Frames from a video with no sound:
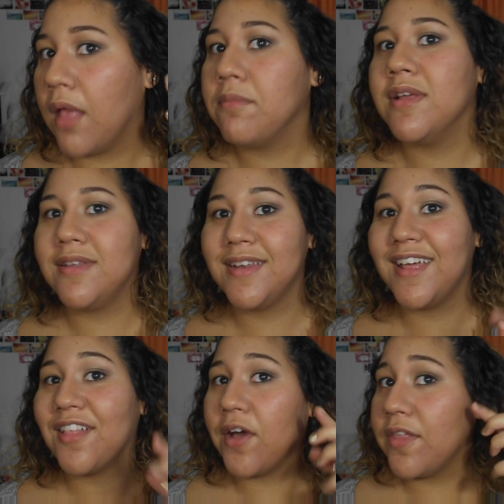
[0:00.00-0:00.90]
it did get
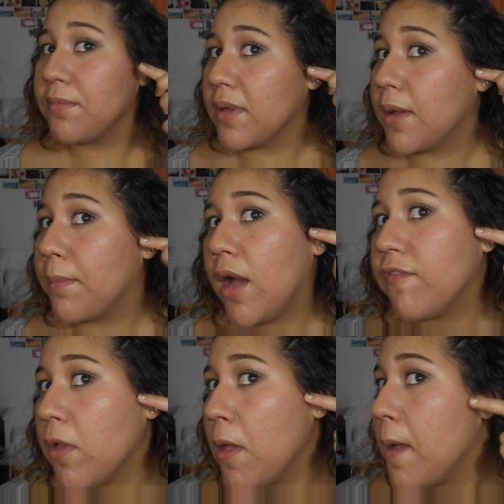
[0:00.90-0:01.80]
a lot of the makeup off,
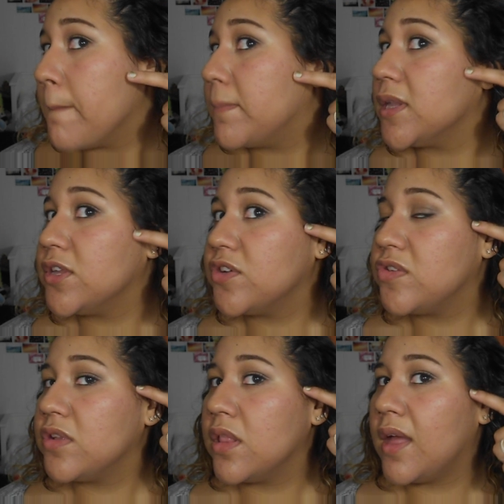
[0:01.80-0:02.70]
but there's
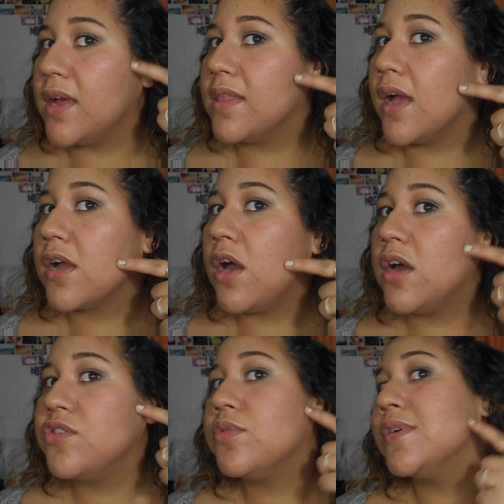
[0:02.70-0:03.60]
still a lot of that
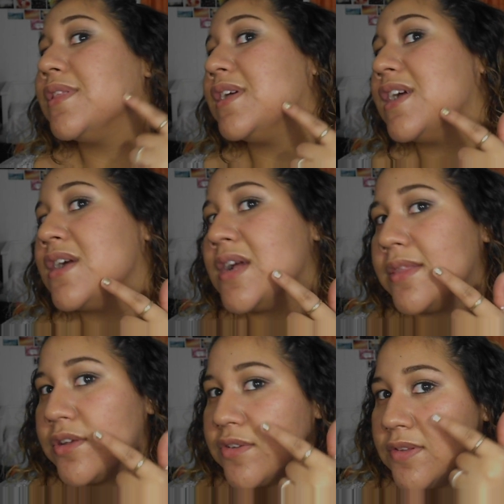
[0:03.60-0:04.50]
contour there, and
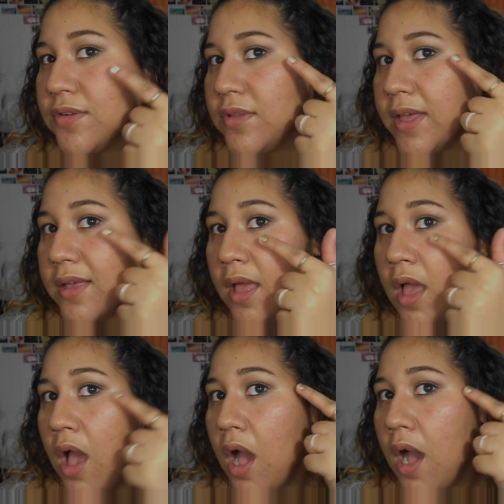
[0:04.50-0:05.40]
there's still like
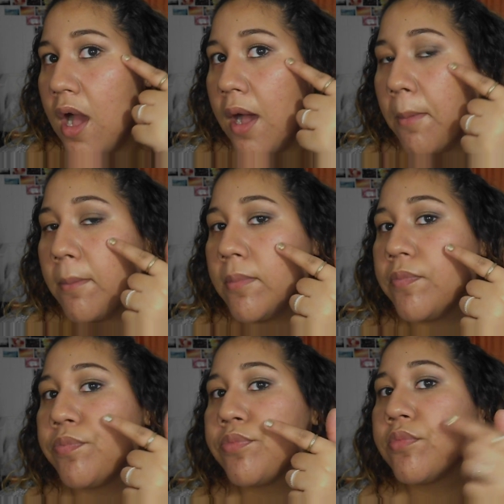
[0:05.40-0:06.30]
a
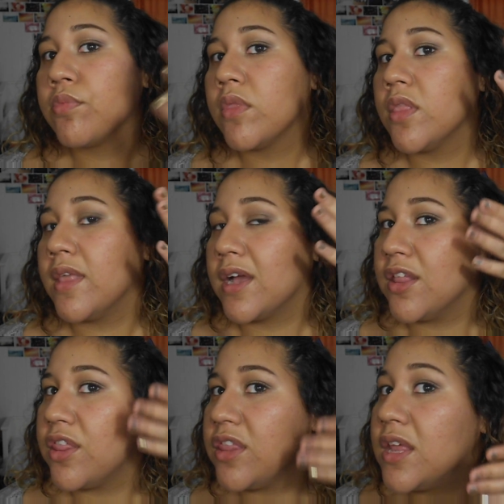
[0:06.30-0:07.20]

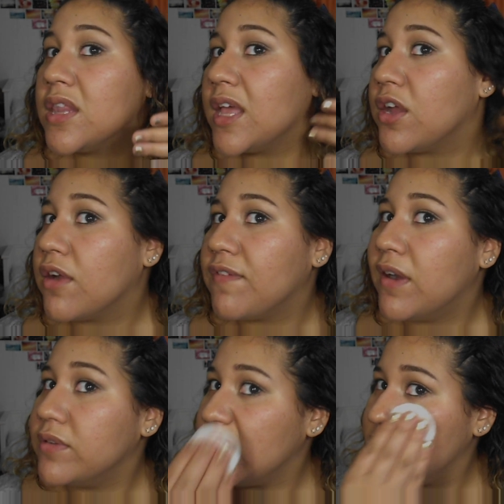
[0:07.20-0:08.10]
thin layer of
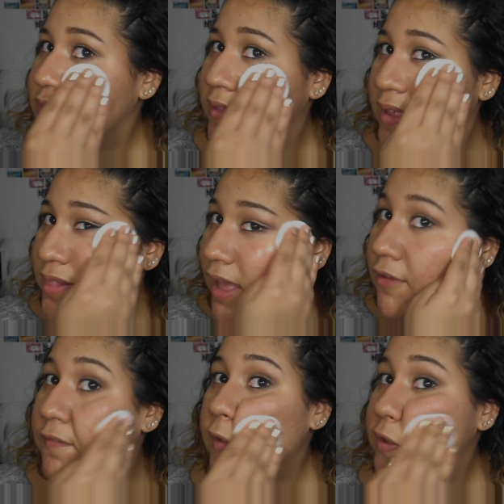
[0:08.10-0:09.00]
foundation. Like that
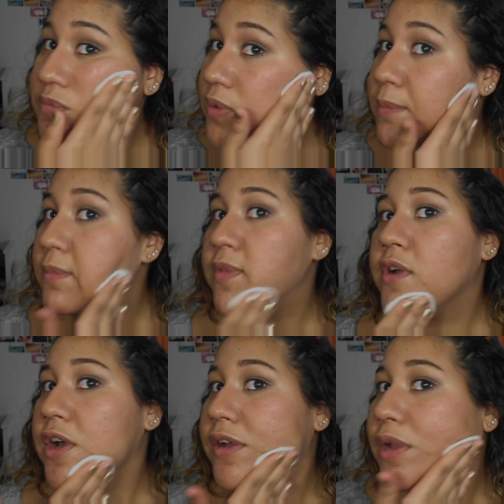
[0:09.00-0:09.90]
first swipe of the
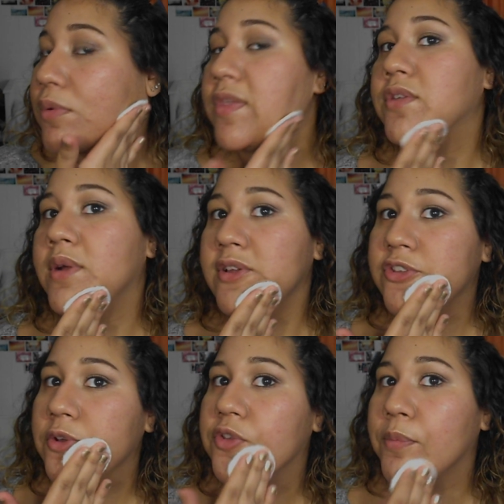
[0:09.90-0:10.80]
Garnier one, that's why I was
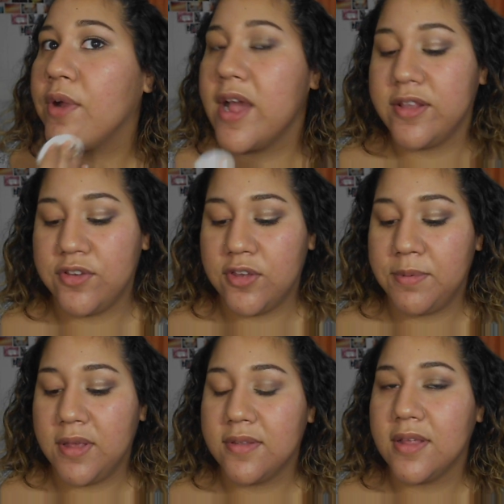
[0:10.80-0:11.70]
so surprised, is just
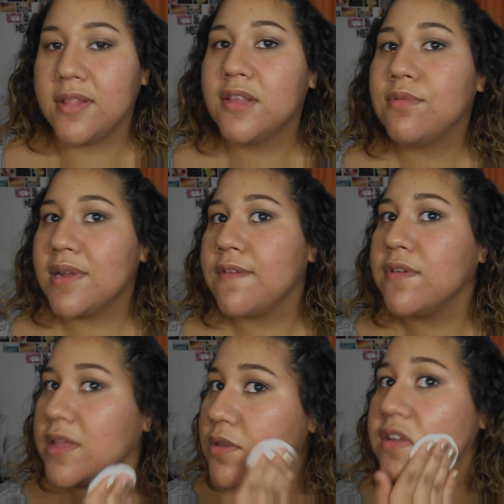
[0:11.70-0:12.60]
because like this one I feel
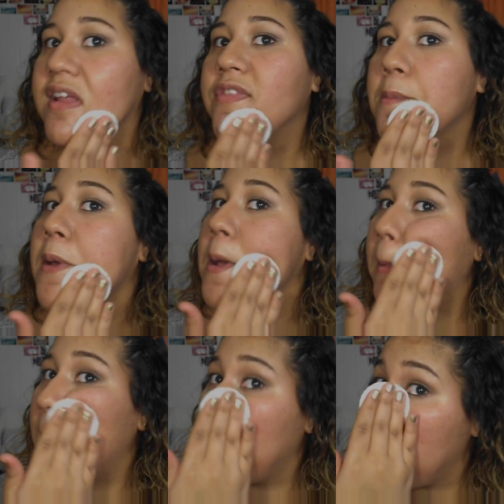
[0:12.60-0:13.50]
like you just have to put a
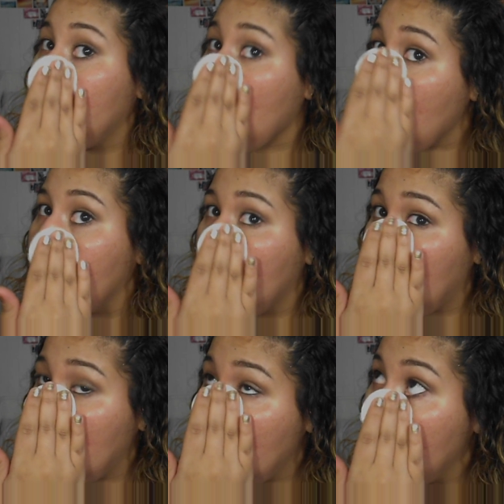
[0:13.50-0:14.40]
little bit more work,